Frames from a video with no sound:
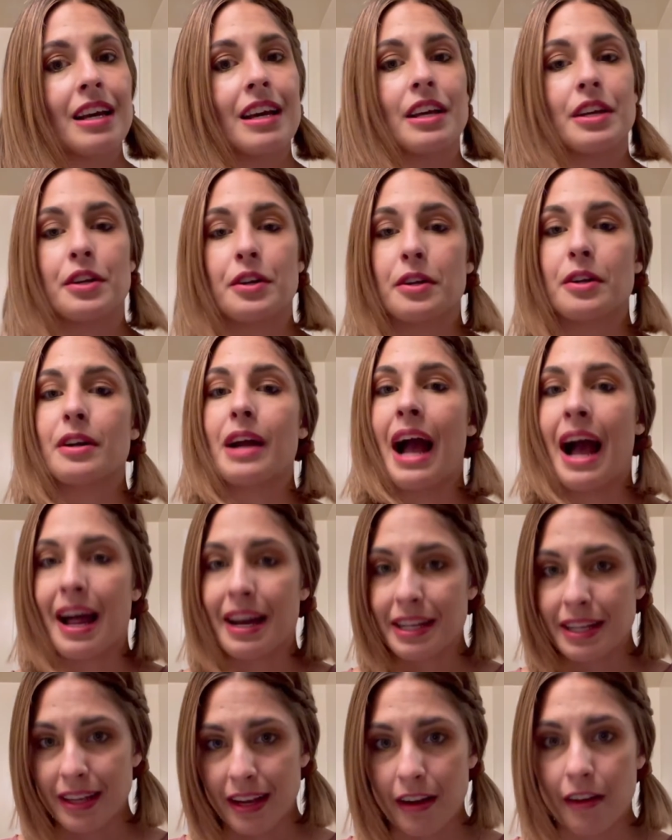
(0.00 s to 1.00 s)
You're
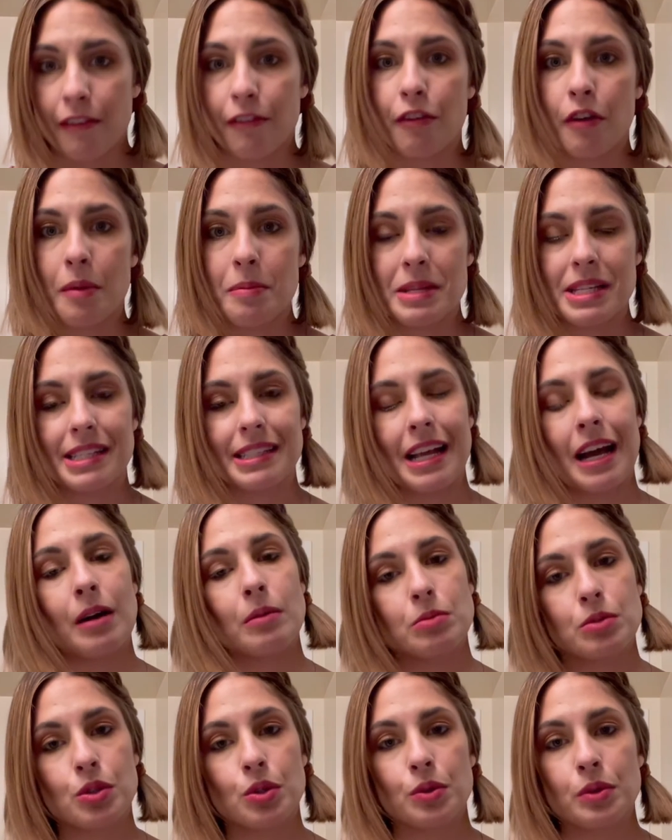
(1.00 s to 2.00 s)
adding hair from the
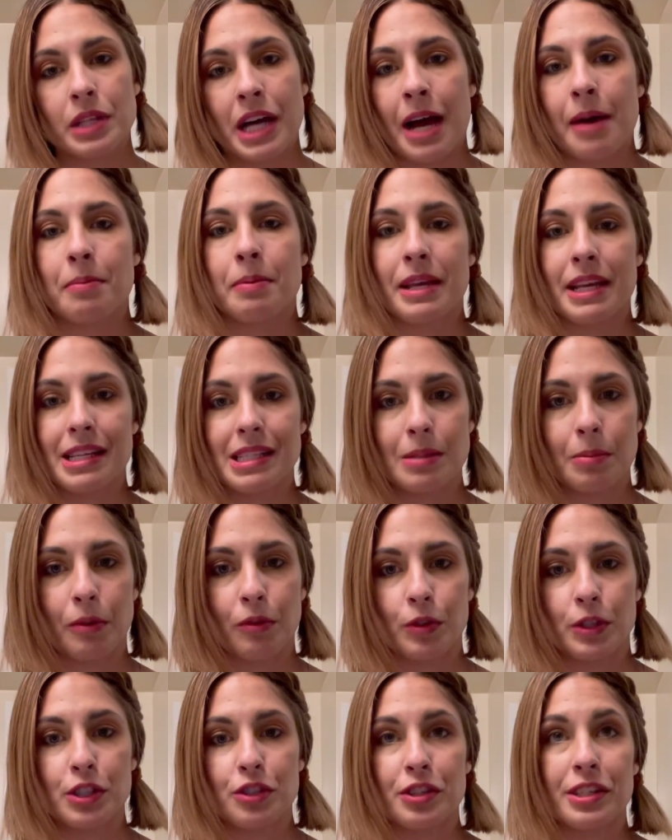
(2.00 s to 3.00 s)
scalp to that piece
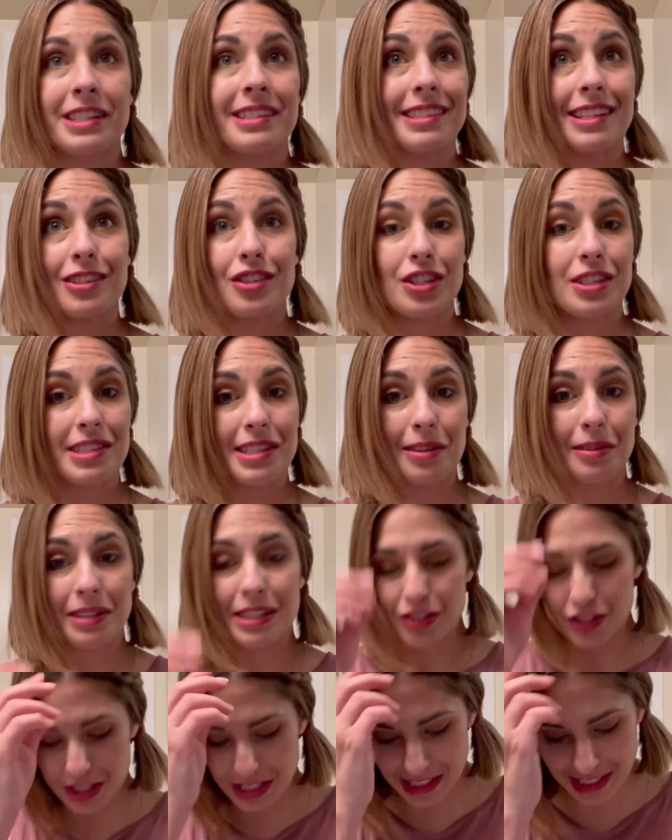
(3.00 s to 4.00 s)
before you transition. So
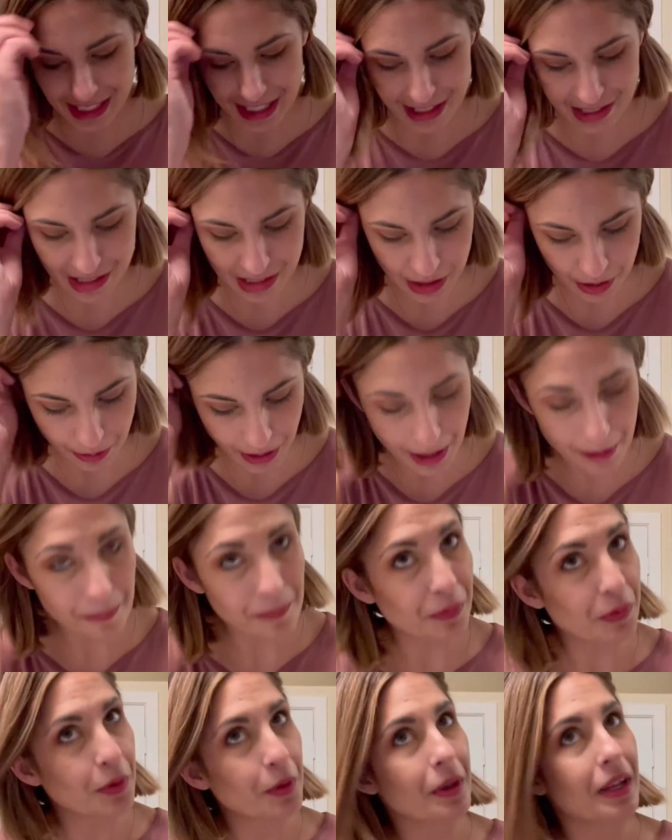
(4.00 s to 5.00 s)
let's just get to
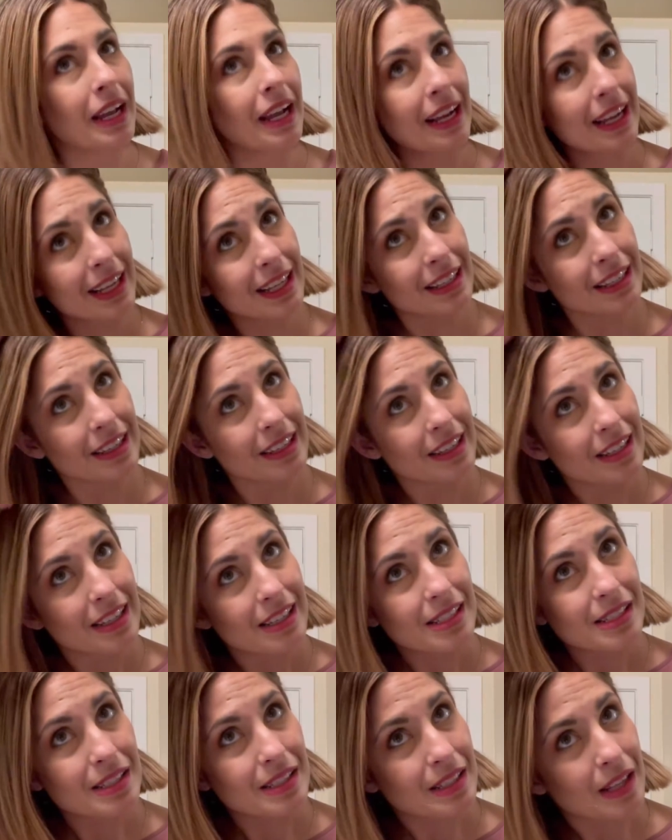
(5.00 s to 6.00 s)
it, okay?
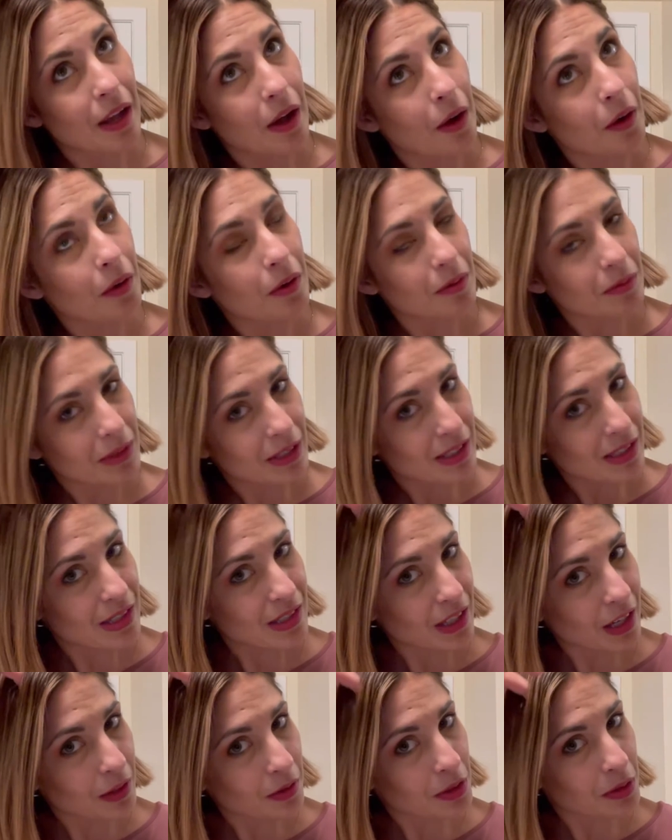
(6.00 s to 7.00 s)
So I'm gonna
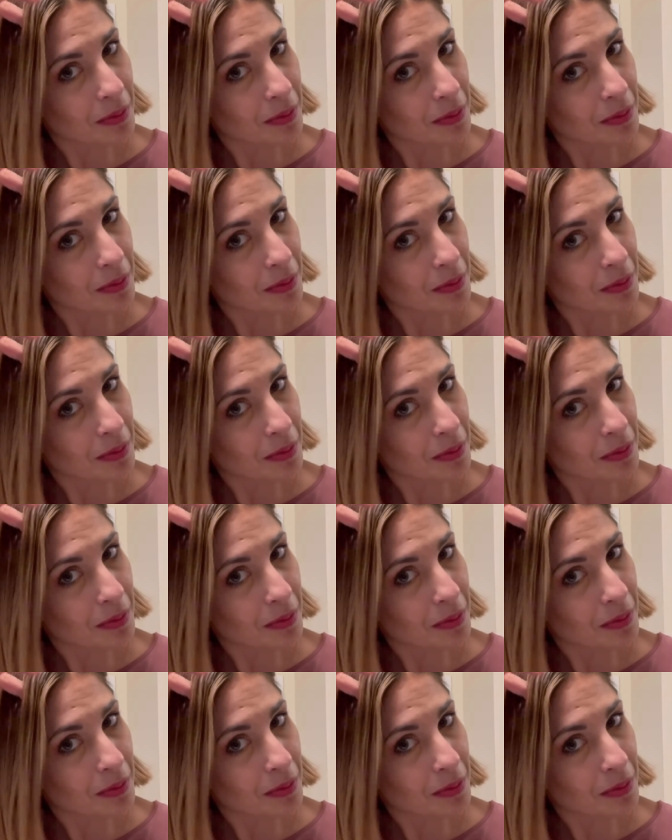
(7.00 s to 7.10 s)
start with